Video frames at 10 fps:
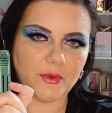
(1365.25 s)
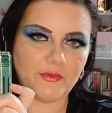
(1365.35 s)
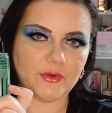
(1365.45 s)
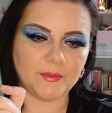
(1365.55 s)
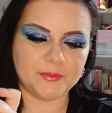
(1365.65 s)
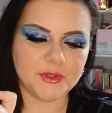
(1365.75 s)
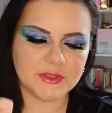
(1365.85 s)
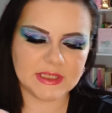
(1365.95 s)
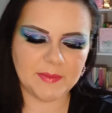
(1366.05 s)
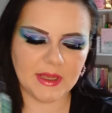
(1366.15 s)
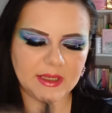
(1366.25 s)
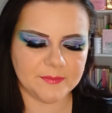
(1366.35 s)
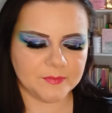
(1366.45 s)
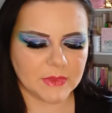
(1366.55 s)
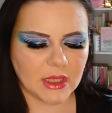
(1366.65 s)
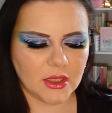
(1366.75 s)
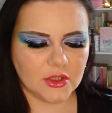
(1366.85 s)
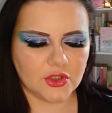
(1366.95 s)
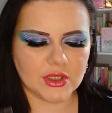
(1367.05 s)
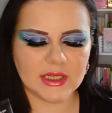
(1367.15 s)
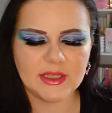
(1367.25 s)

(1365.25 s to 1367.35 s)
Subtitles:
from Beauty Bay. You can